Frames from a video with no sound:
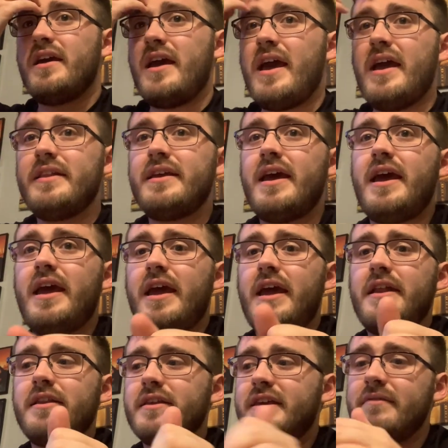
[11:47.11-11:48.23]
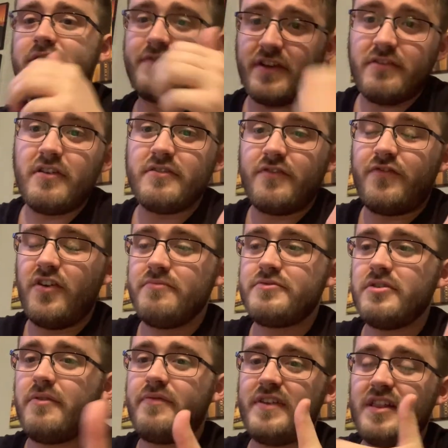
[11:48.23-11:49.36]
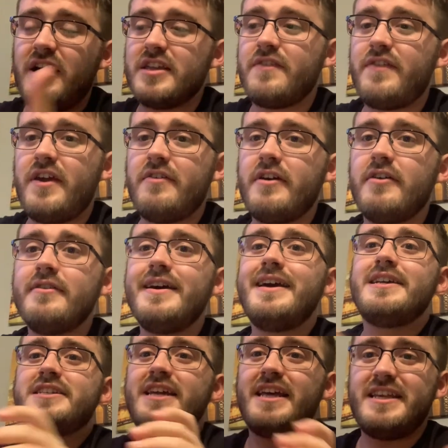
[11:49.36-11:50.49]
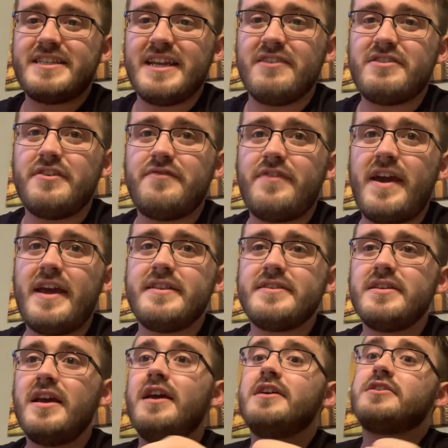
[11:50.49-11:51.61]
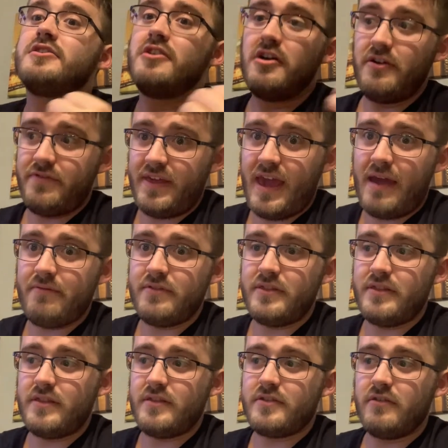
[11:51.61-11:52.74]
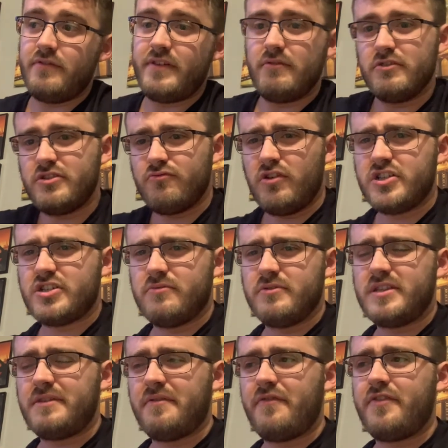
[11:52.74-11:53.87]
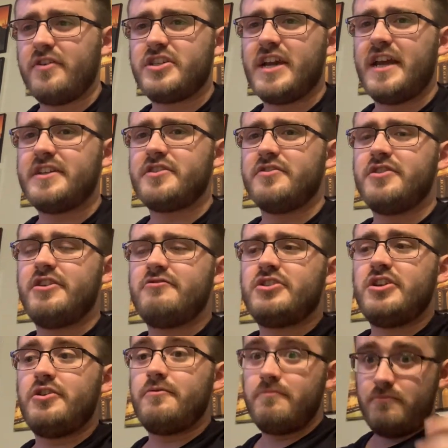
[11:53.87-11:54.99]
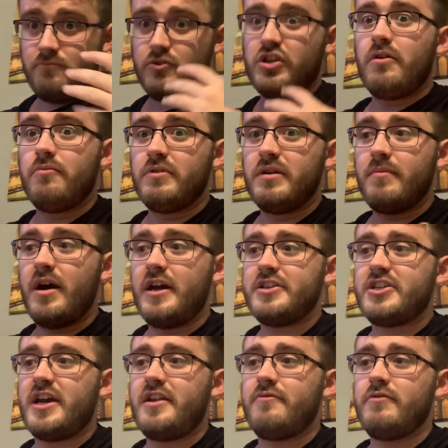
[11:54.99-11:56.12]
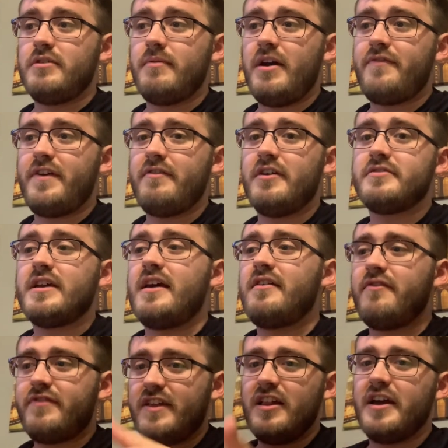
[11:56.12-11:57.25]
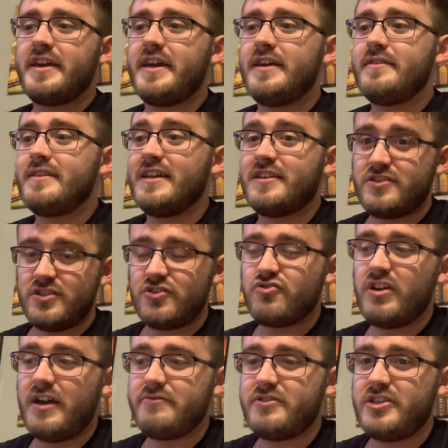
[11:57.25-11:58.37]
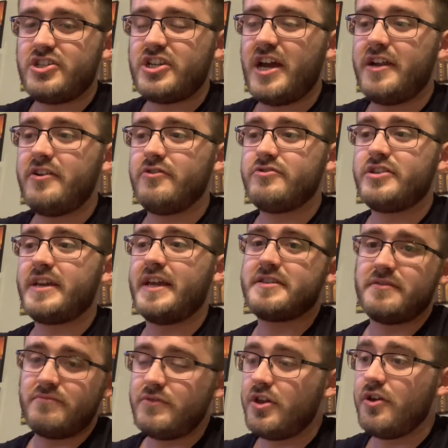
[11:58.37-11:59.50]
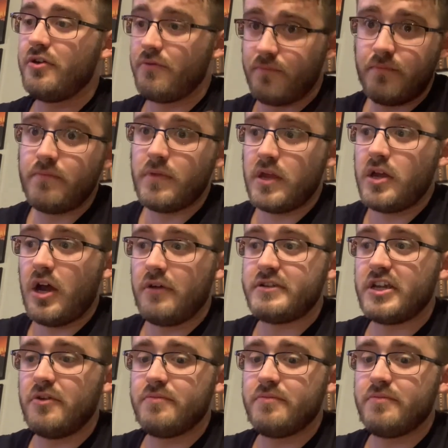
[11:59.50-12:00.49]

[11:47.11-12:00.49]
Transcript: And then give this video a thumbs up if you like the video. Share this out to your friends. So if they haven't, so if they want to watch someone doing for a change on YouTube, show them one of my chat, one of my videos, and if they like it, they can subscribe to this channel to get some new, obviously